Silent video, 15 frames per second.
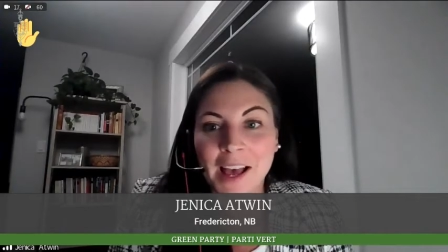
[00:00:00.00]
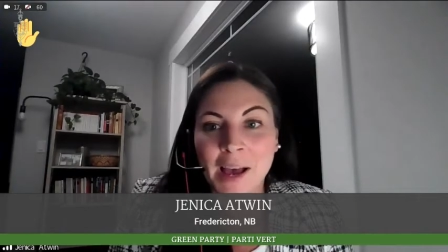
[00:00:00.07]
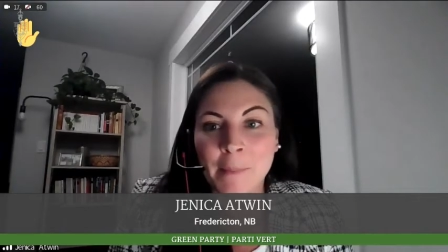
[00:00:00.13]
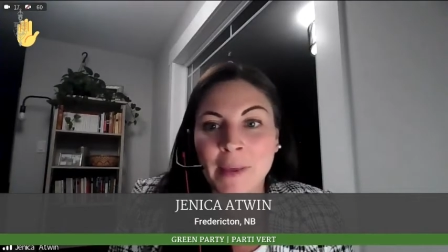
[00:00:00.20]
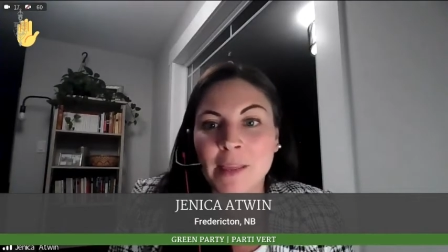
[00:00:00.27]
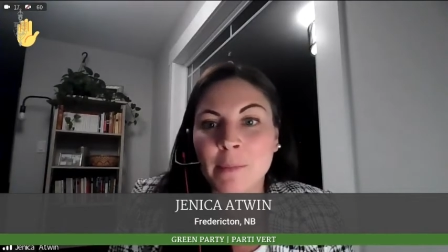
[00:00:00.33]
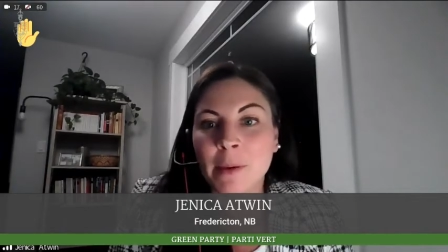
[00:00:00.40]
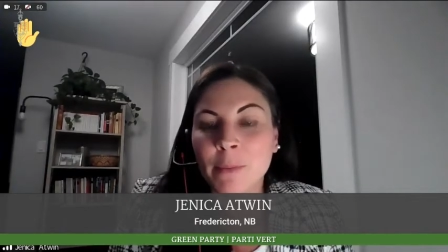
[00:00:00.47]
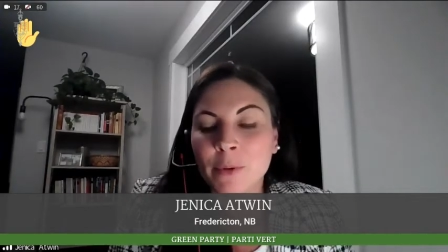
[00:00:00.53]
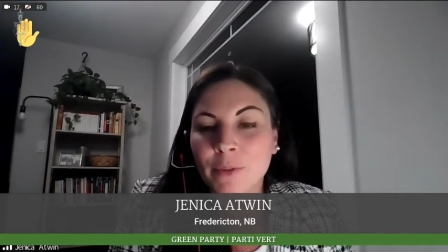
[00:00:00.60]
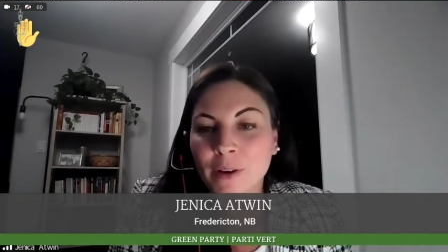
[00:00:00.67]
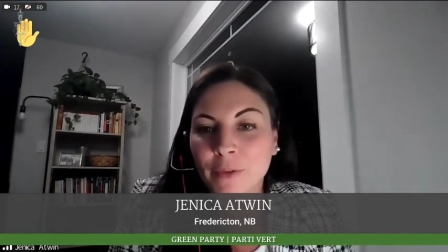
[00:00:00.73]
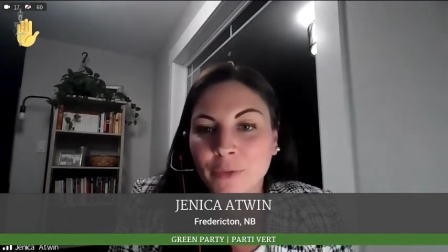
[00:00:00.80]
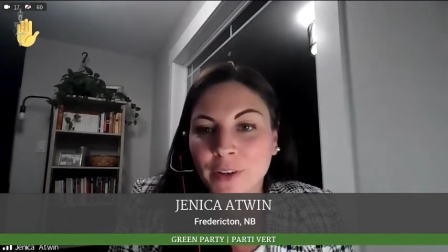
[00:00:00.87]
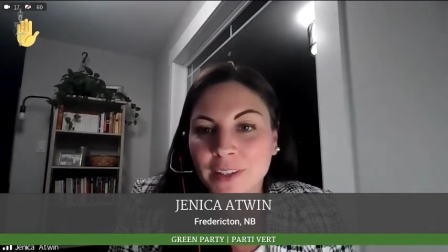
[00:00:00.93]
Um, and the
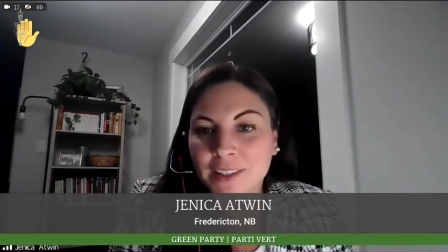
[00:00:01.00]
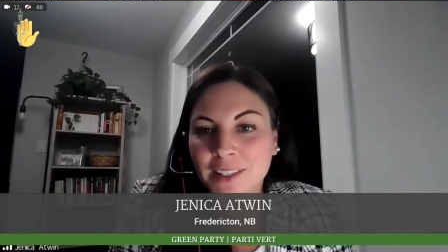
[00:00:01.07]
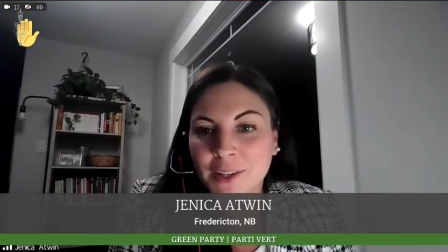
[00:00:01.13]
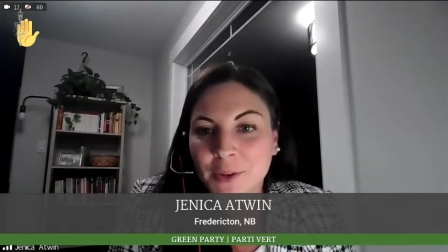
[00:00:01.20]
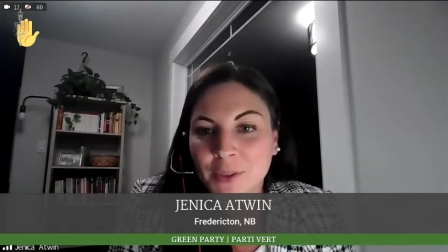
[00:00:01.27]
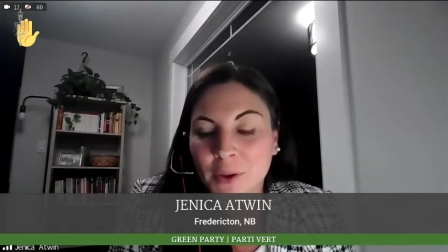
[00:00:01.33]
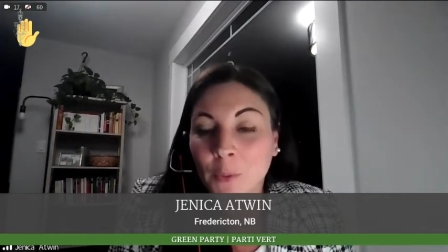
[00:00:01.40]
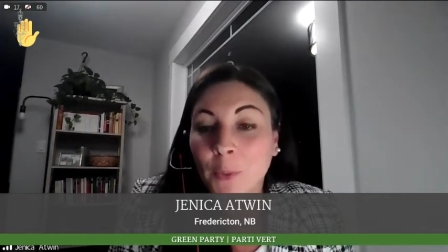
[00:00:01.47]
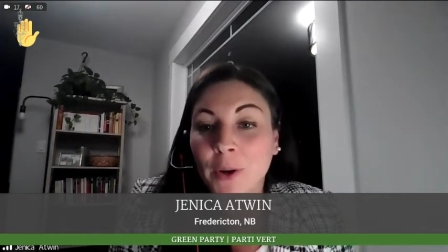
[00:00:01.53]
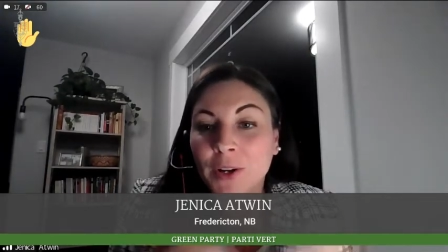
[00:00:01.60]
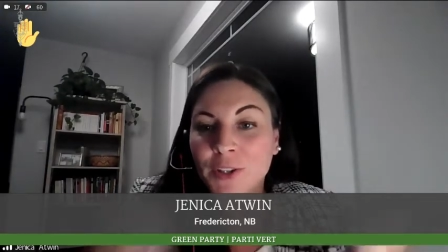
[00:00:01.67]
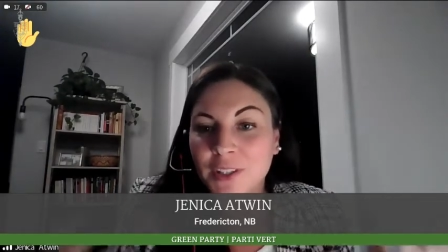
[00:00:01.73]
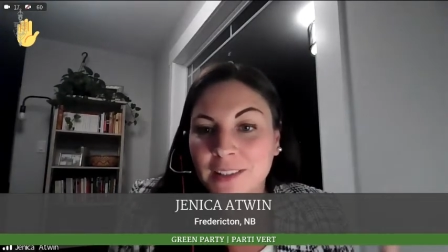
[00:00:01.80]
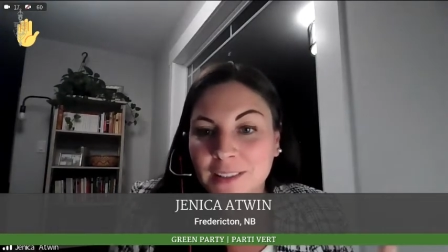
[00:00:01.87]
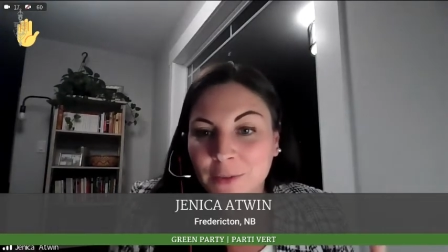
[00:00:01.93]
member referenced you know, the
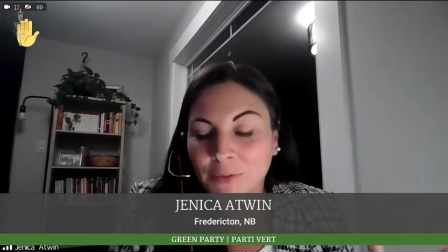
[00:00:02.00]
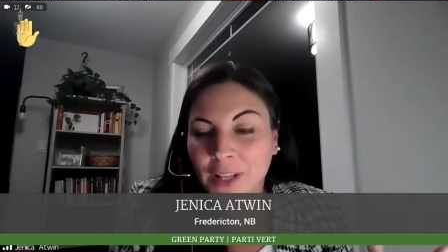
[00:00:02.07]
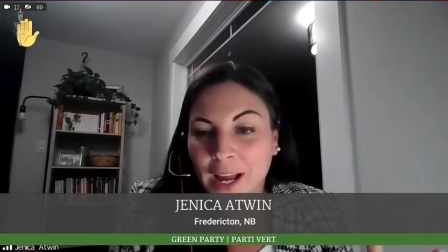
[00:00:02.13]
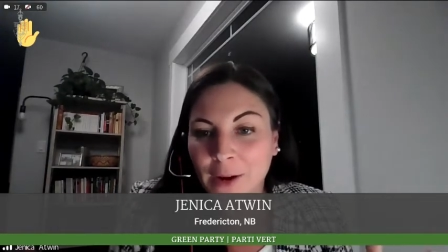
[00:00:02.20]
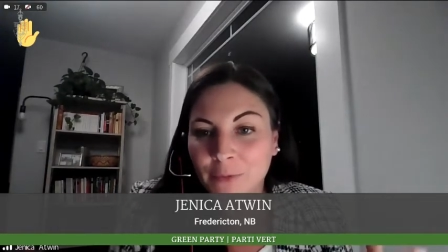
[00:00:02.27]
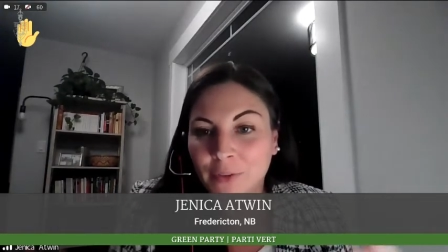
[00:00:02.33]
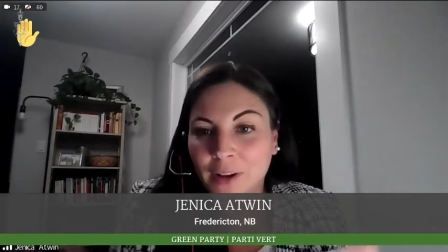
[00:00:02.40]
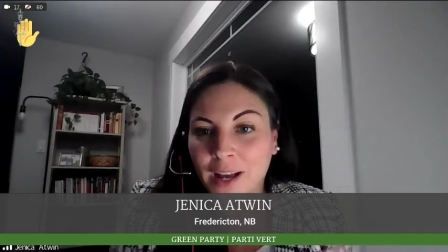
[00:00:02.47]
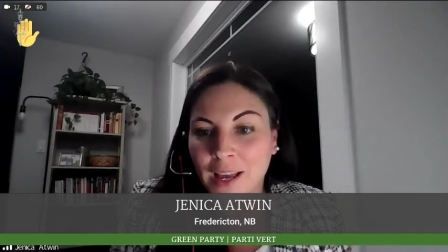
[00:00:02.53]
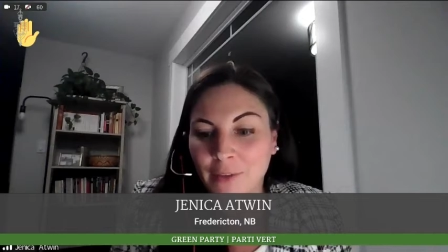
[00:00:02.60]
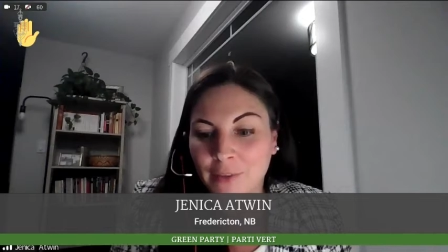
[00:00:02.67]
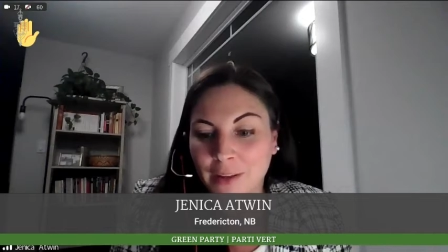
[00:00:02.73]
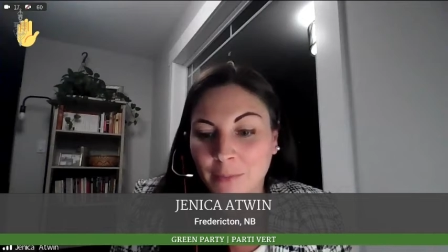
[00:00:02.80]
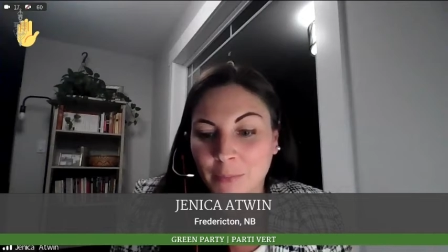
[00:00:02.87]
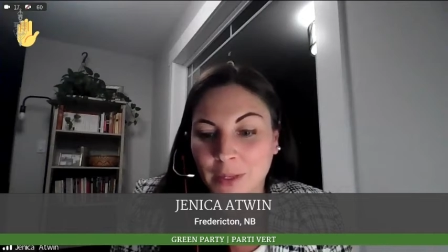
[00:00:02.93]
origins of Line
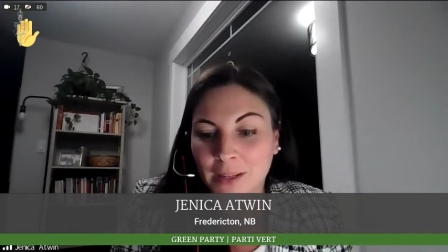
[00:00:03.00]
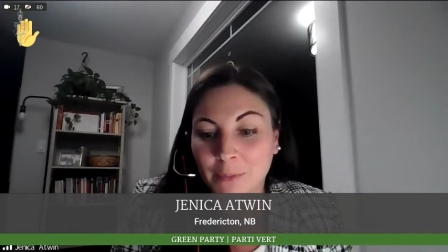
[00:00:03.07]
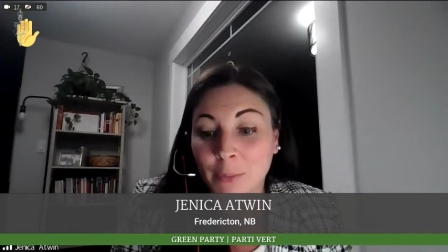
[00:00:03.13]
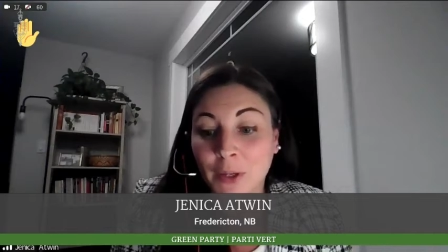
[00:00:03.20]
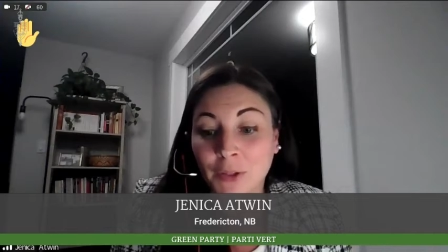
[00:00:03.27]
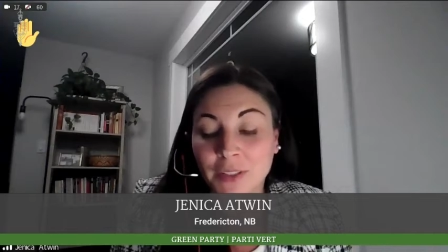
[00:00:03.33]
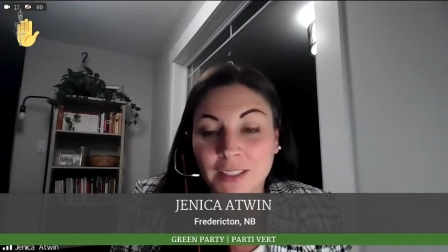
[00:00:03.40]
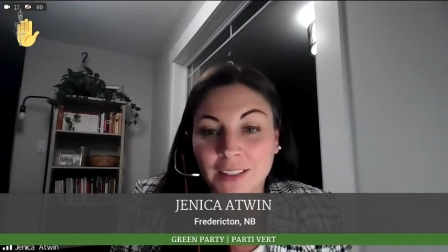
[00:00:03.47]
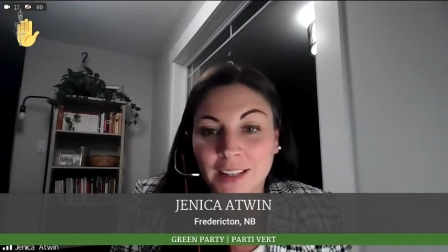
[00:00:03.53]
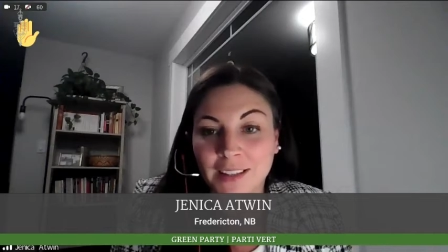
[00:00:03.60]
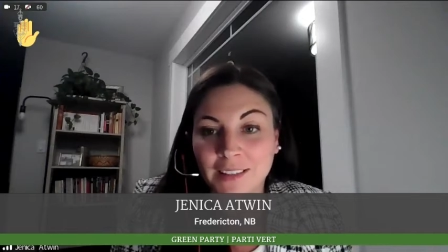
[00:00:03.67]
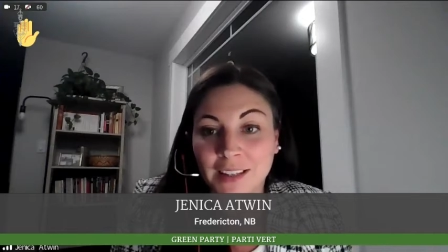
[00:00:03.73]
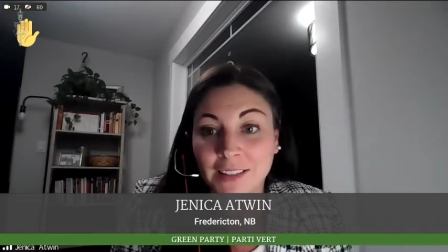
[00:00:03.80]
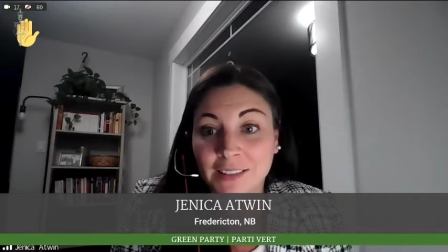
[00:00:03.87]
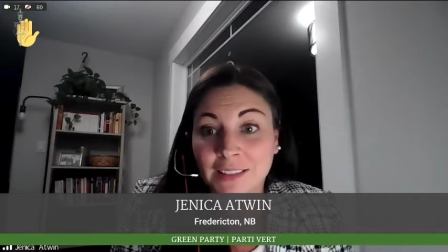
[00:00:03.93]
5 being built in,
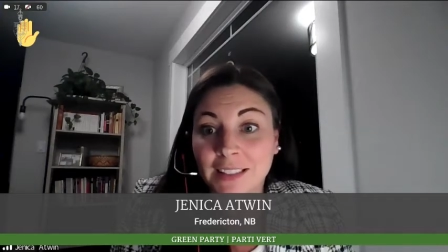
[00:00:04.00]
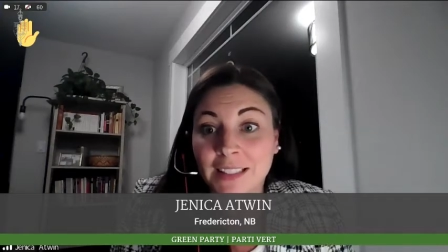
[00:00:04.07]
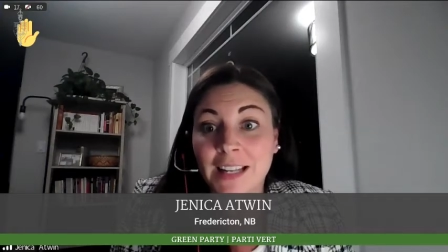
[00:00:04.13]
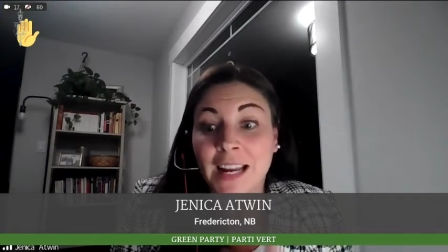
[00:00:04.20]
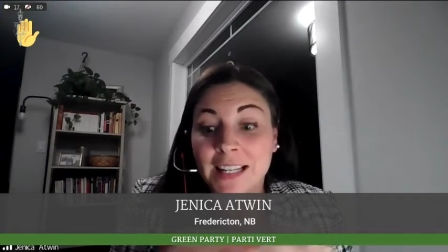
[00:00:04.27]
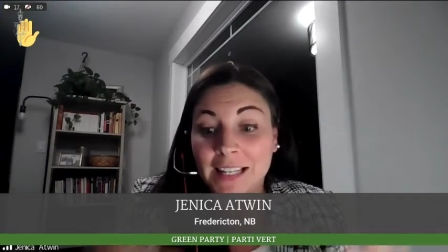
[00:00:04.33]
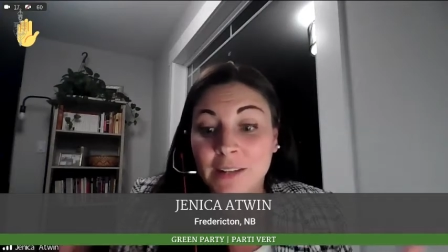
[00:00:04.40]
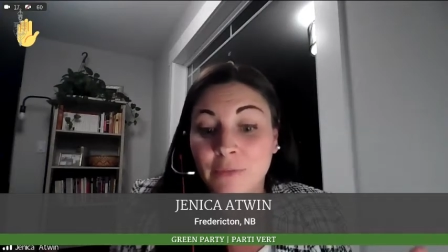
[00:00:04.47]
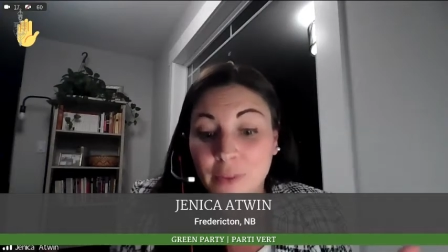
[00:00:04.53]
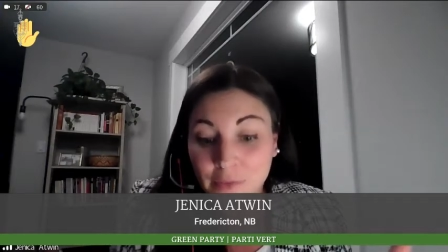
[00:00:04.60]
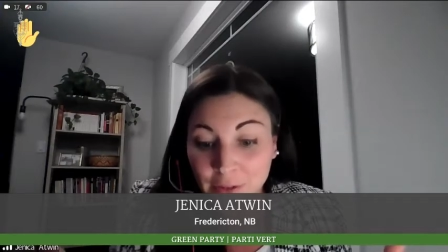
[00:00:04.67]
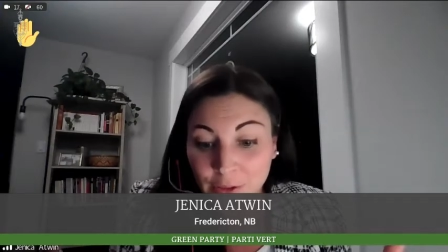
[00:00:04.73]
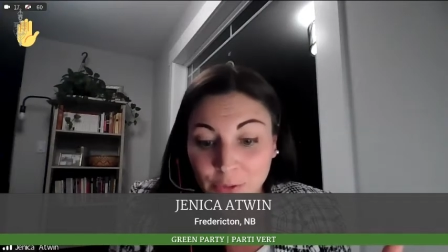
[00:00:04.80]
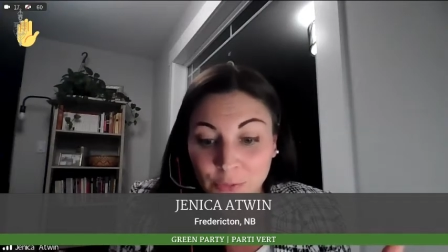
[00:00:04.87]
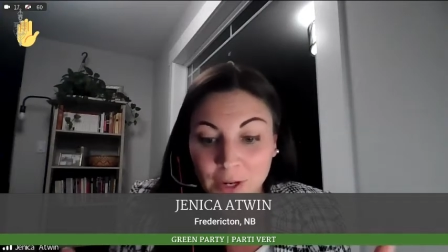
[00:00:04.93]
in, in
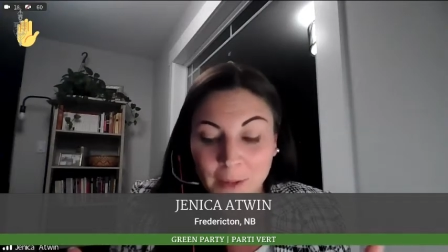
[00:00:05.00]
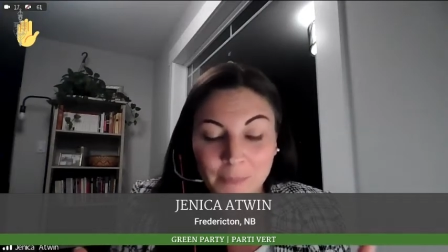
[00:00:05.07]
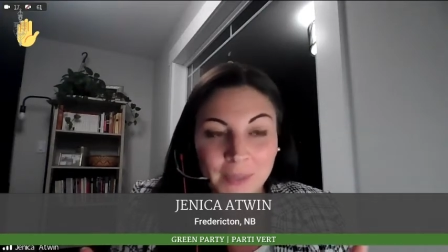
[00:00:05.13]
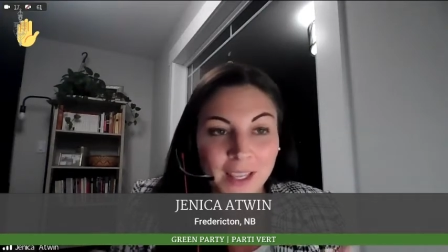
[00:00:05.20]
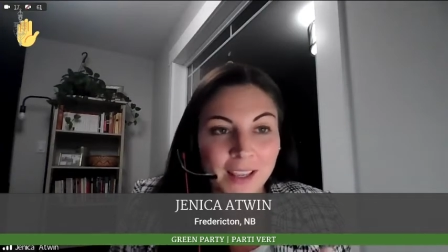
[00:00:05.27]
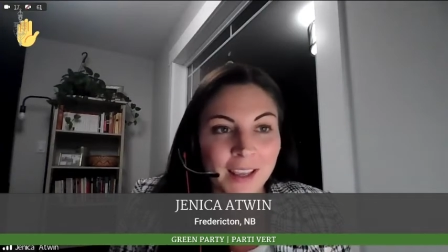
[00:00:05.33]
1953.